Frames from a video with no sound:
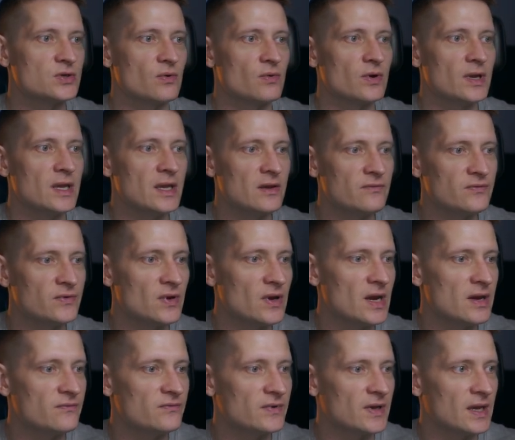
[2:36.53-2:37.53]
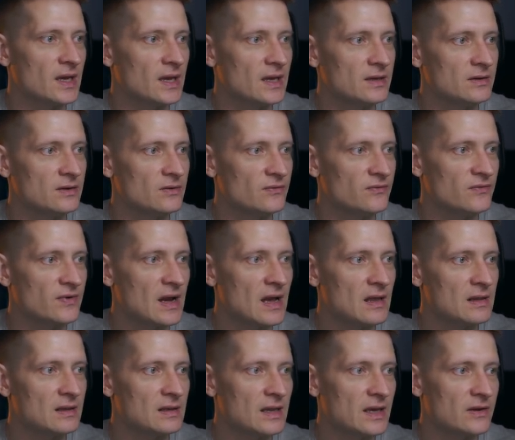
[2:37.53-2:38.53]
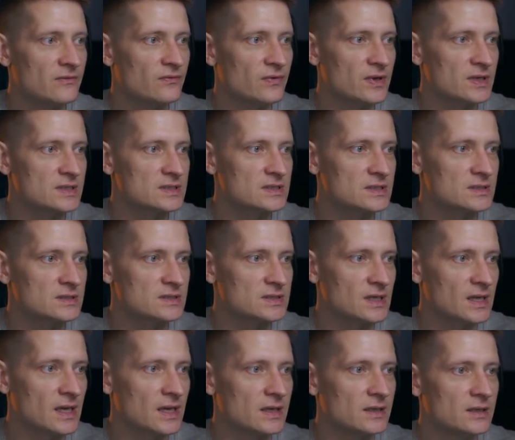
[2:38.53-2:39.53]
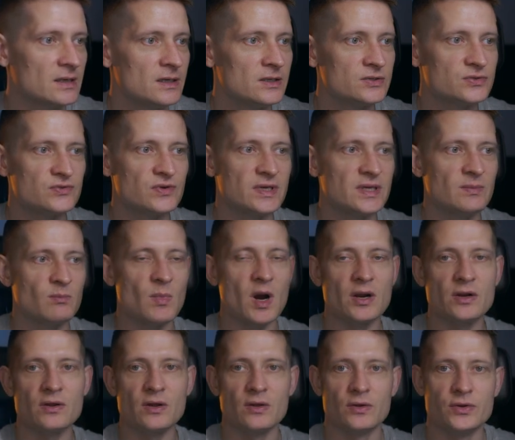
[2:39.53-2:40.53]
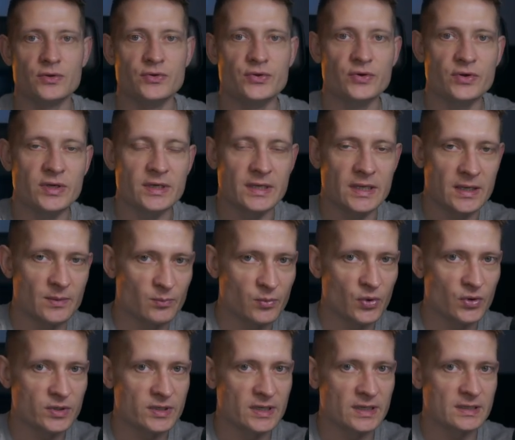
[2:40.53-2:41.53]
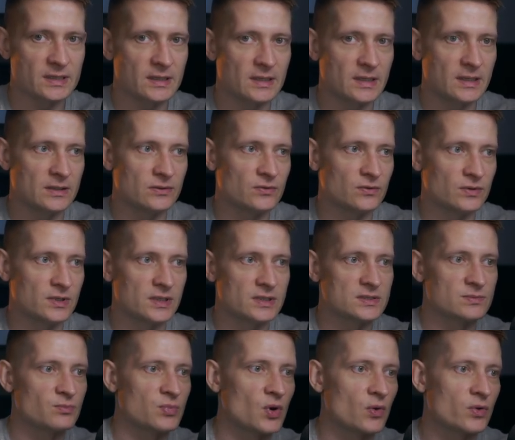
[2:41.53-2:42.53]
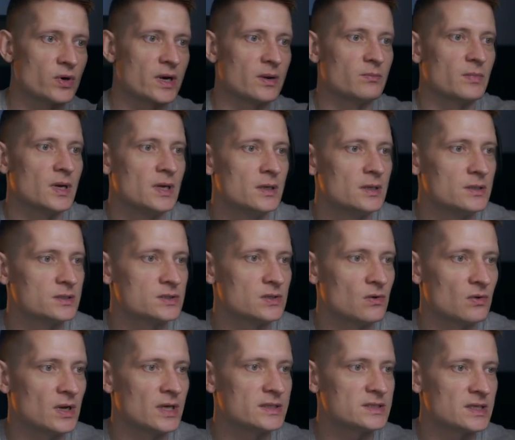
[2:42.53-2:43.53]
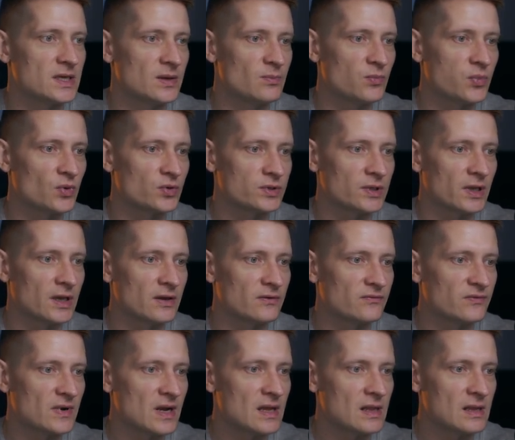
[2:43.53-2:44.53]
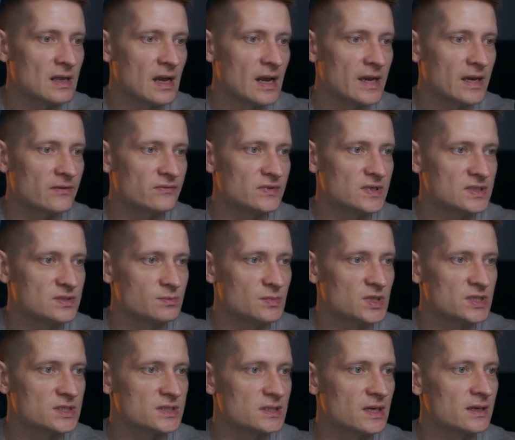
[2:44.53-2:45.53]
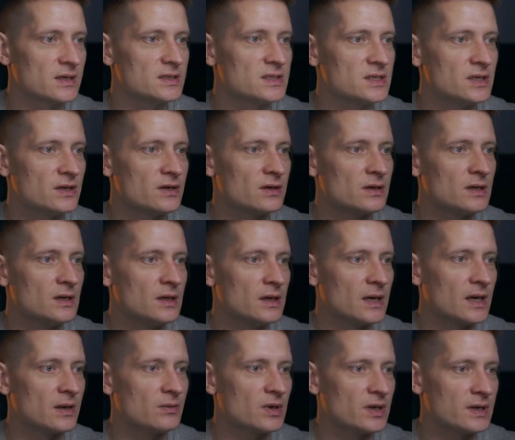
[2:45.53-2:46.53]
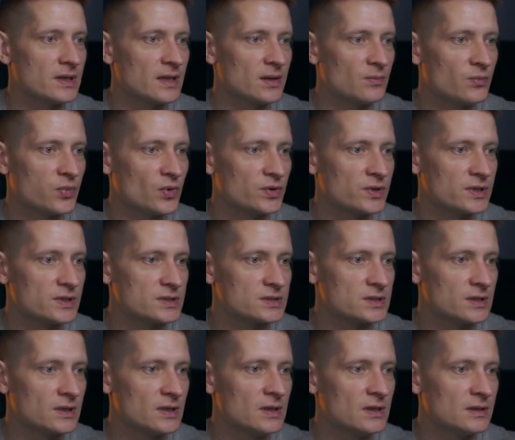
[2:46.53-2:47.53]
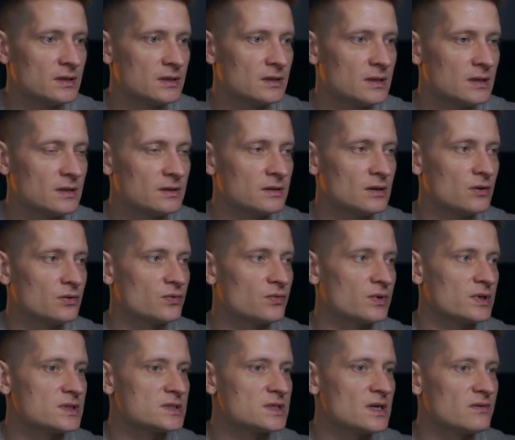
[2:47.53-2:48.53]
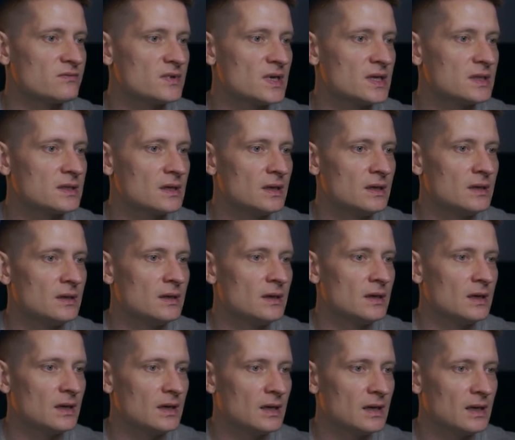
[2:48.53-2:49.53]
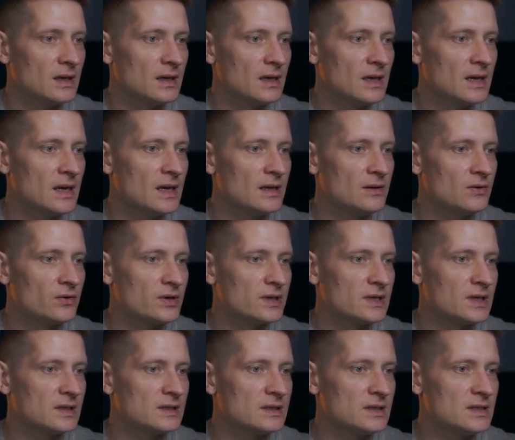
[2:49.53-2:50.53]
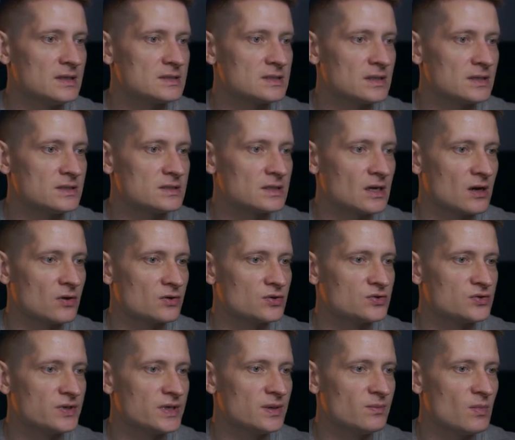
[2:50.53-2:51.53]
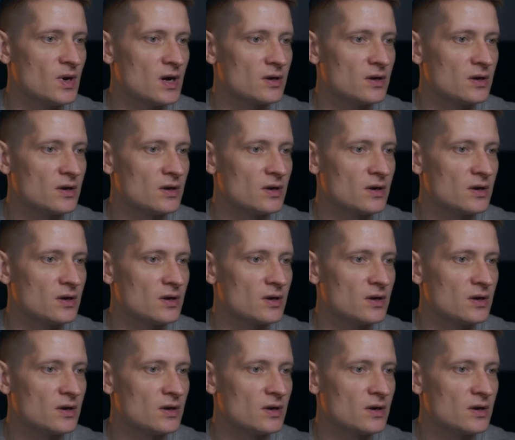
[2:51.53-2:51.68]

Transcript: So if you have a file, like for instance, a 3D model, you can import that into this program. So let's import a file. I have this Mercedes here and I'm gonna import this. I don't want to save that, and look at that, this is our 3D